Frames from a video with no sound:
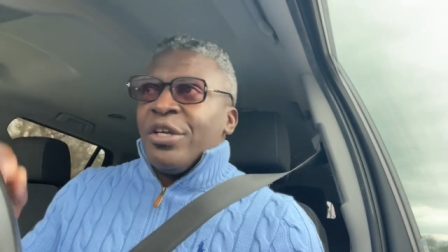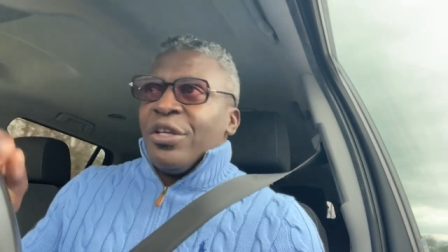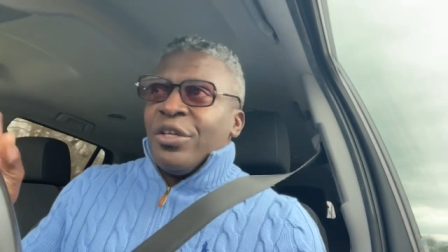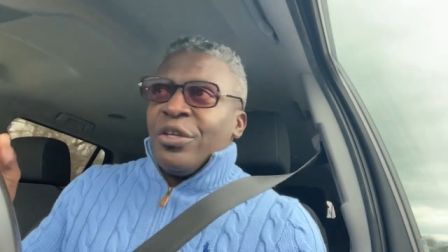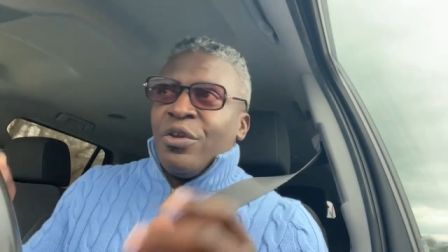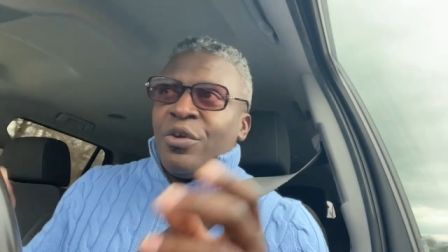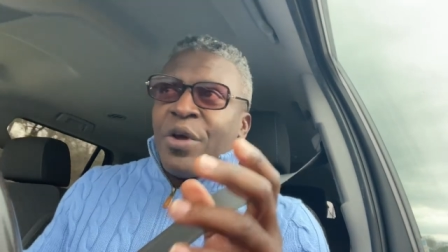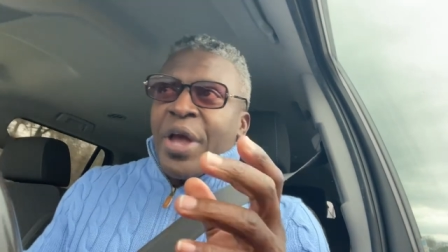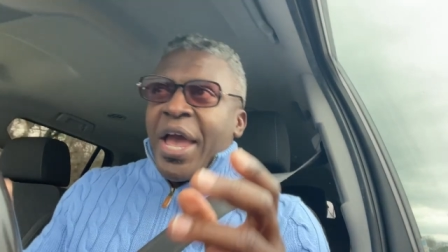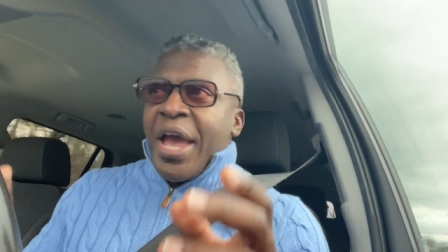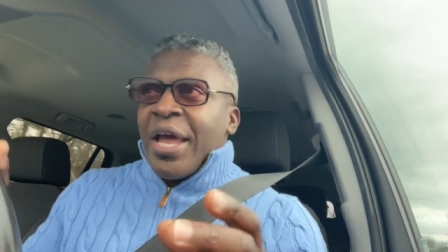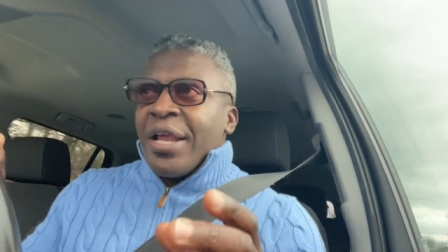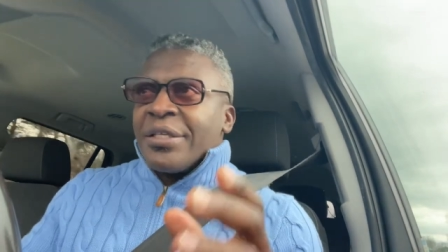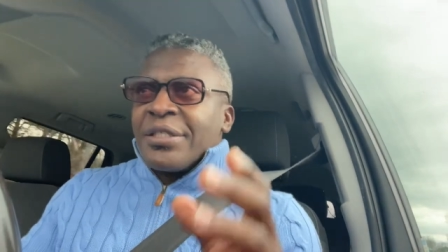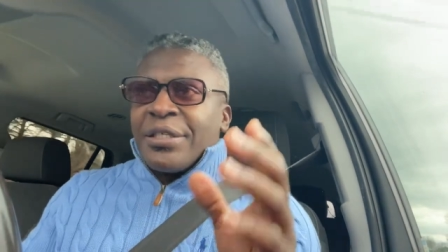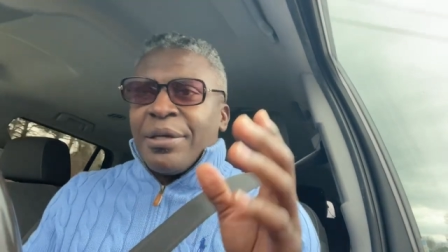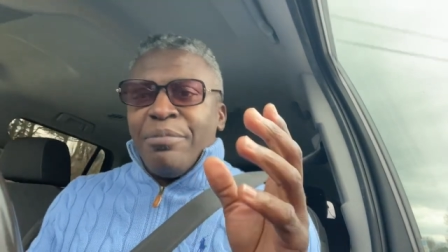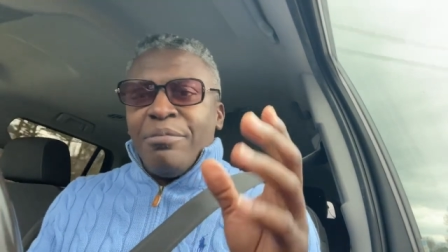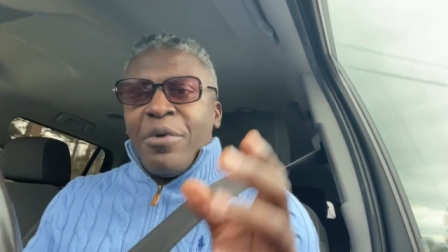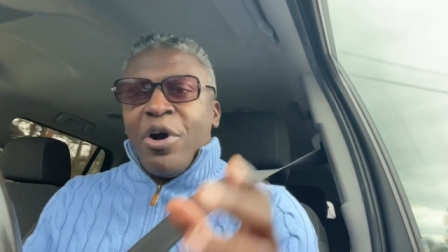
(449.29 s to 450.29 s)
You
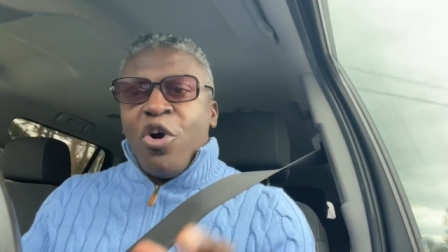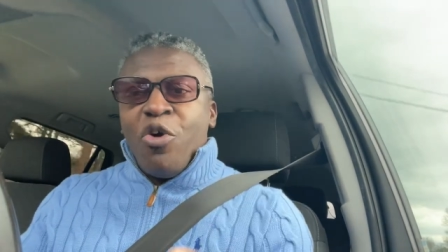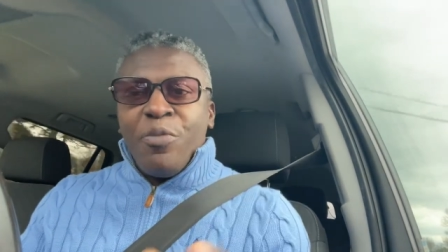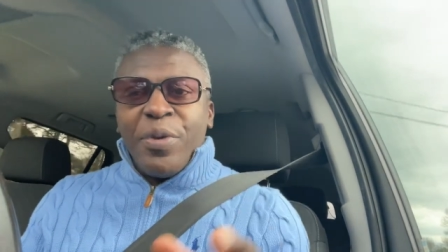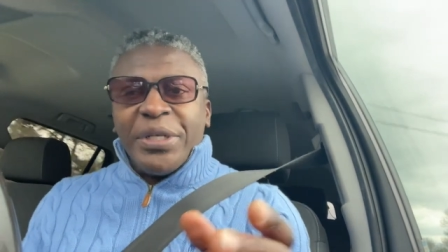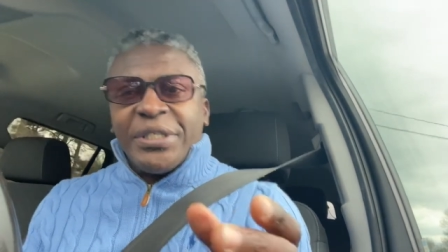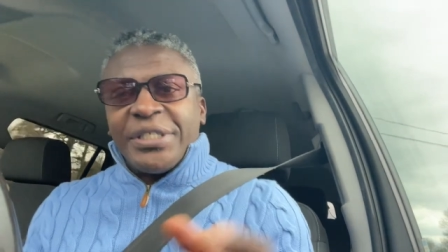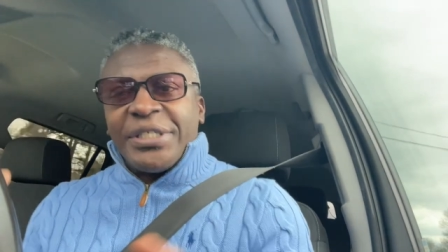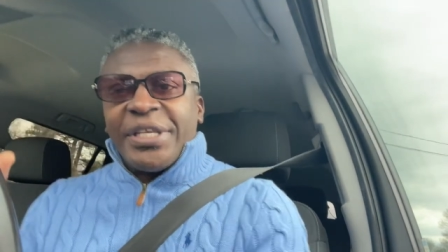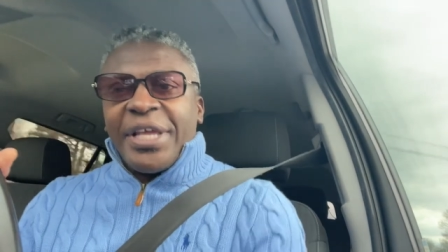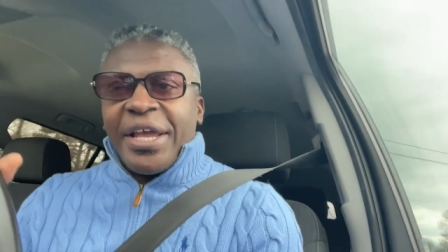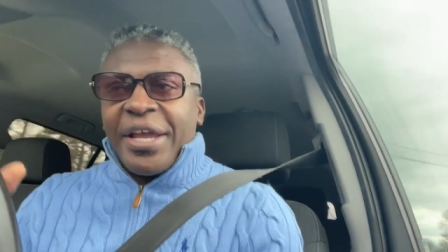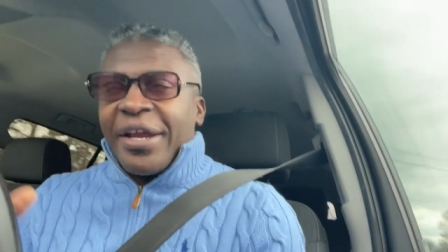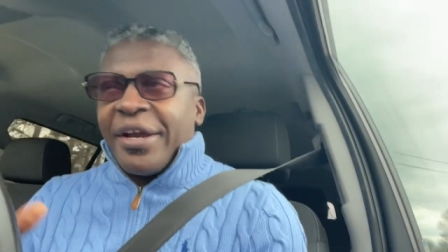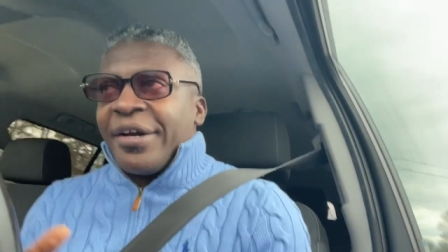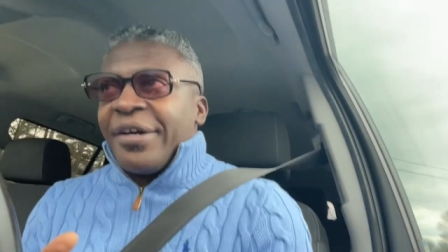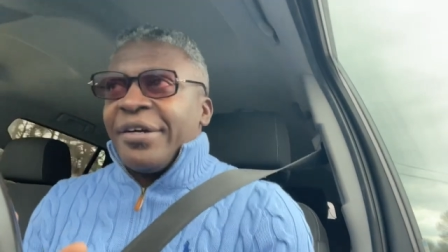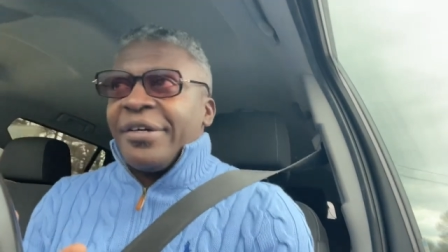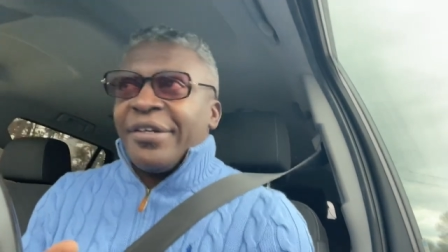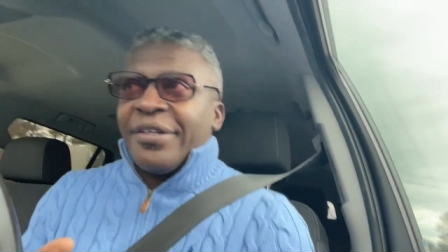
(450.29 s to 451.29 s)
had some moments
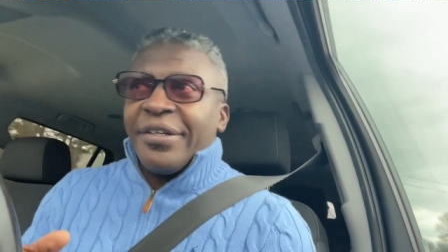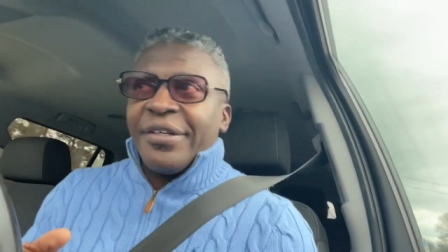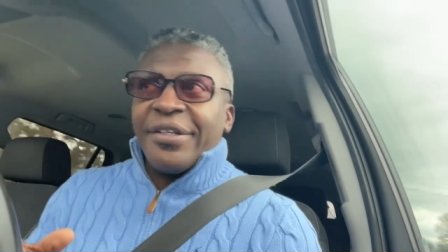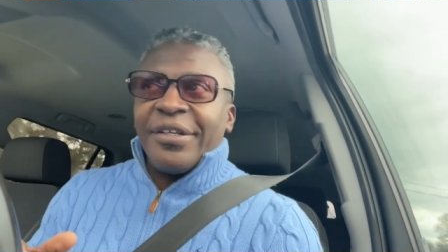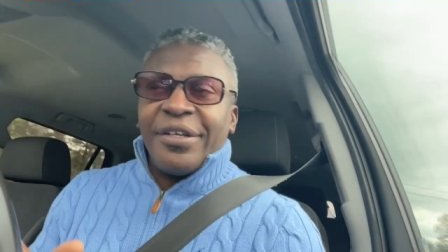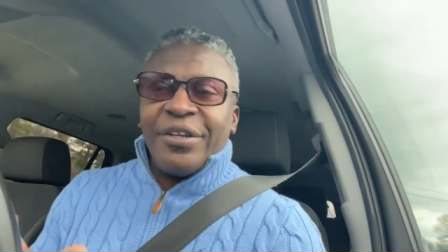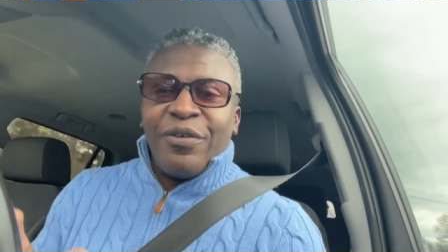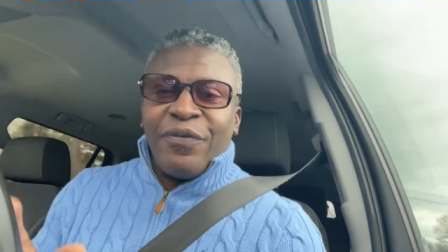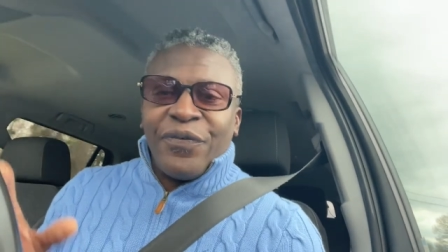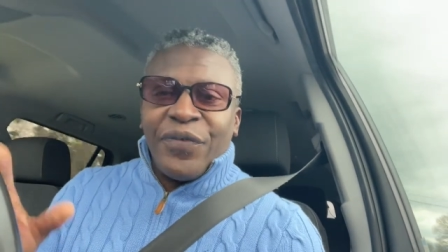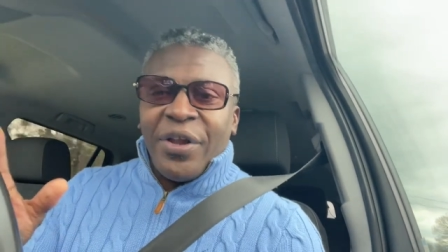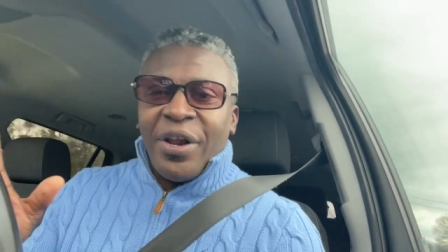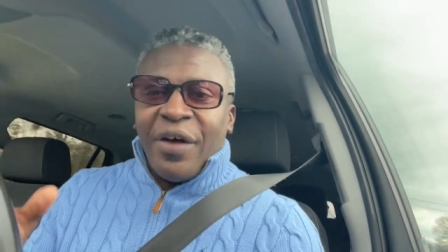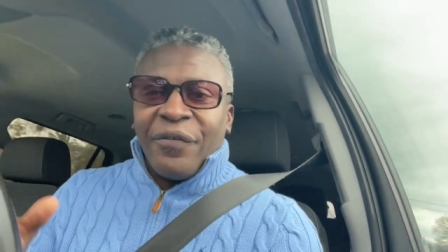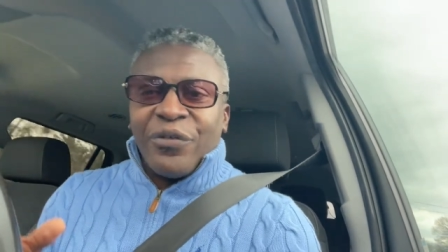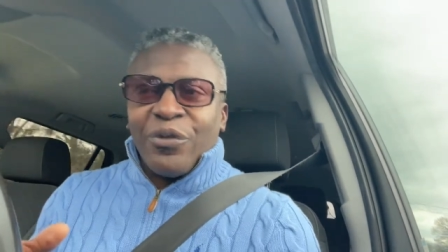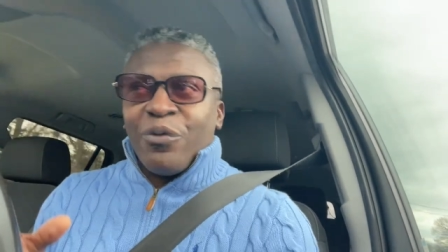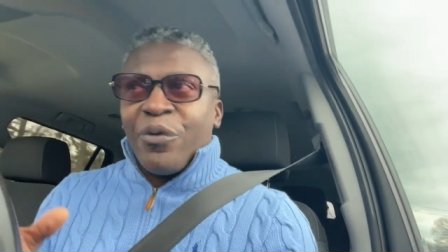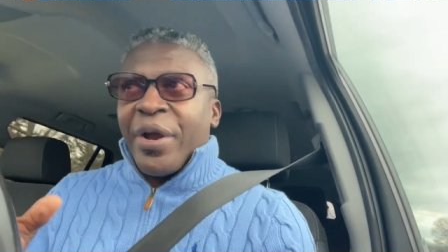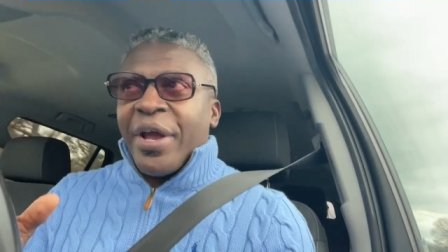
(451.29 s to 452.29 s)
there. You fell
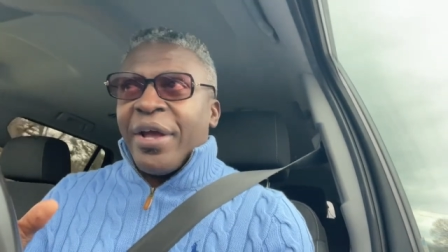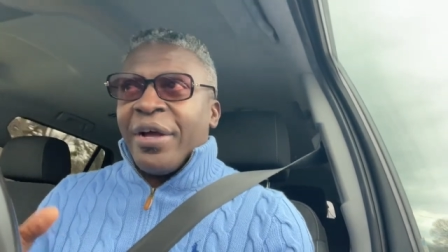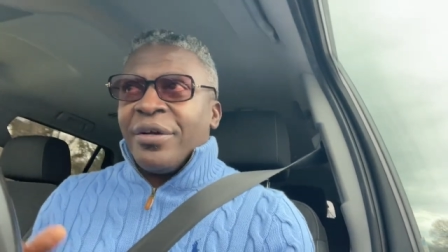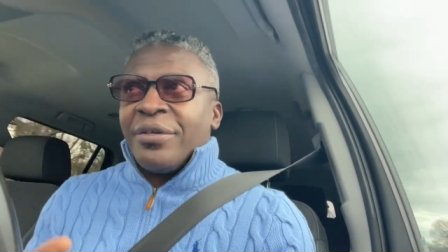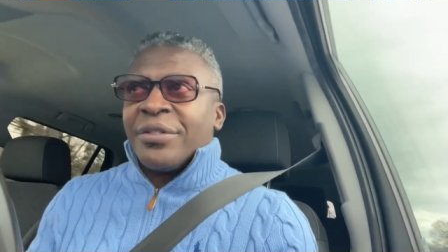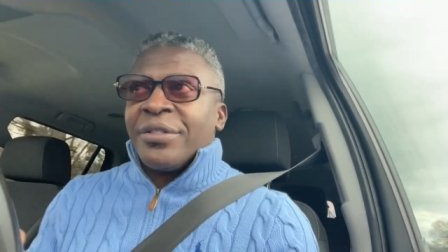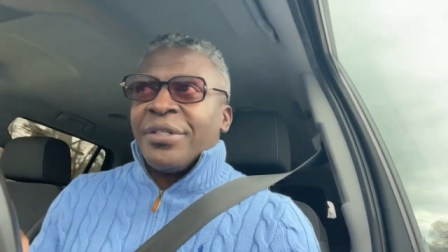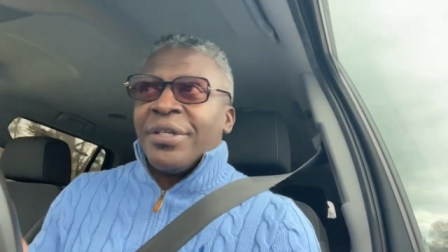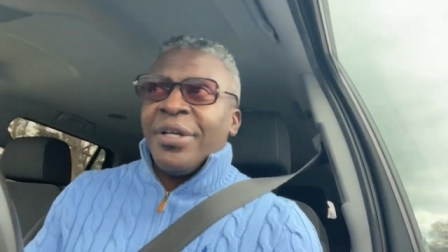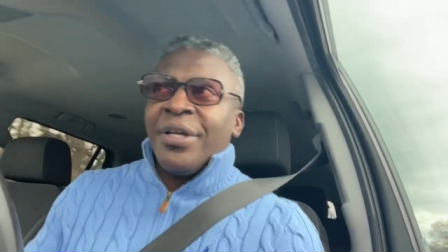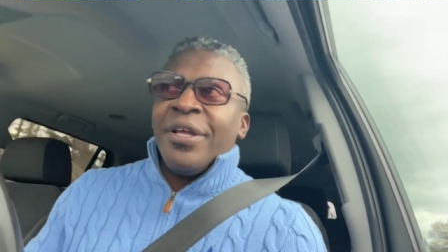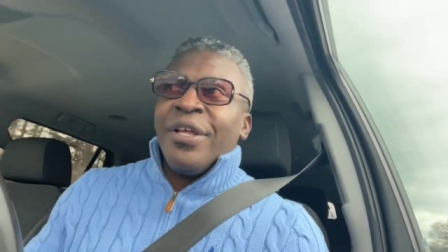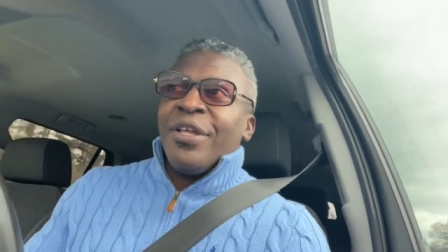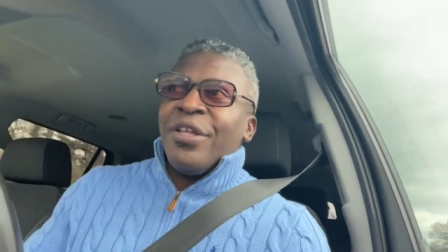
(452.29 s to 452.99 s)
off the rails.